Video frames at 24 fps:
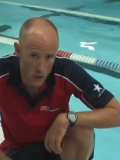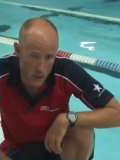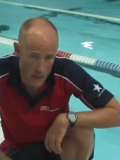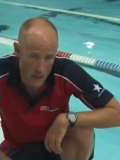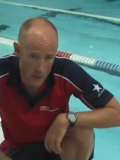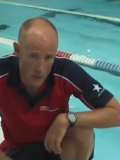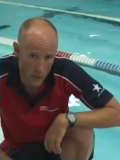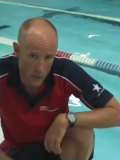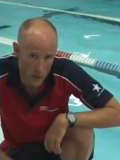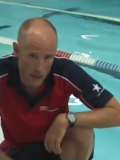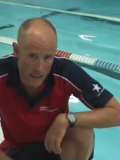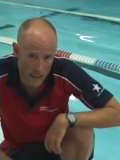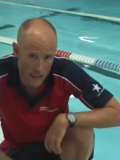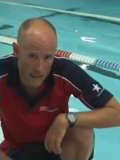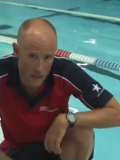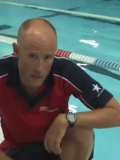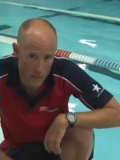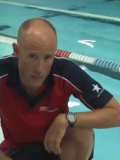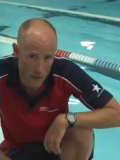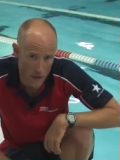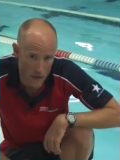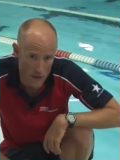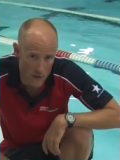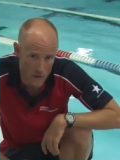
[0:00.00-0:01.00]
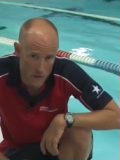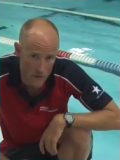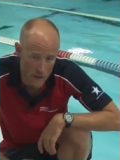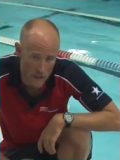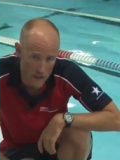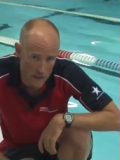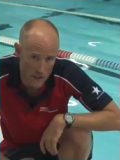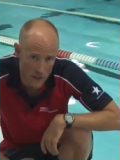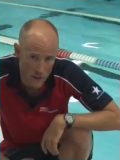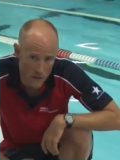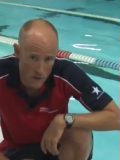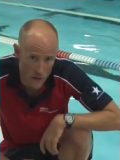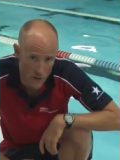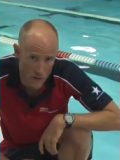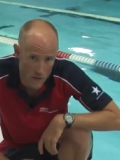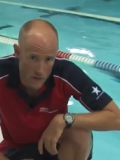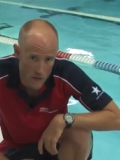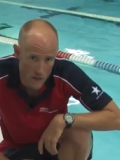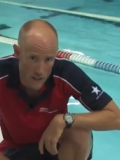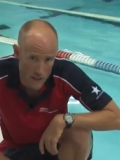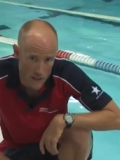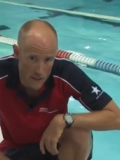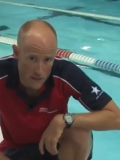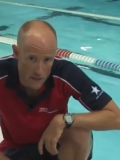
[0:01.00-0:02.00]
are able to get the benefits of the
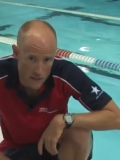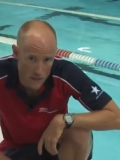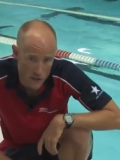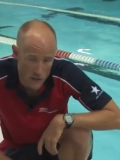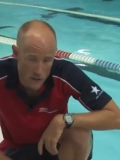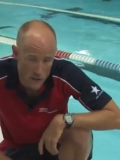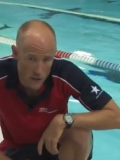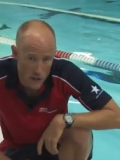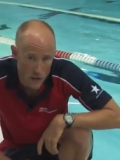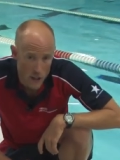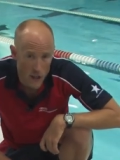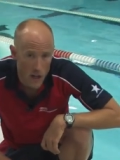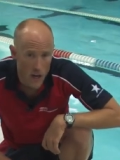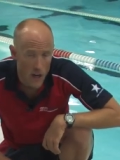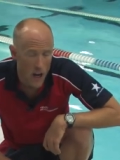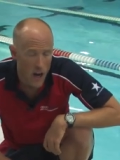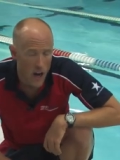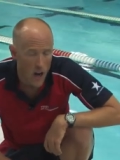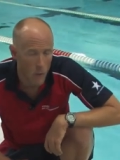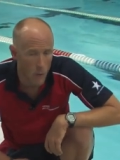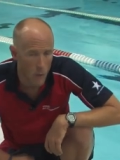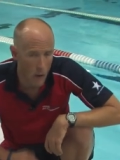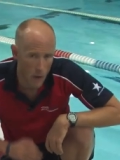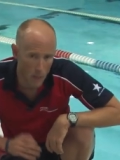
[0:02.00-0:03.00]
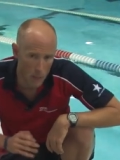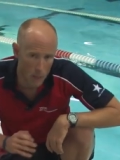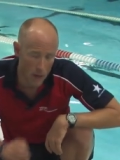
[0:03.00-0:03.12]
fins while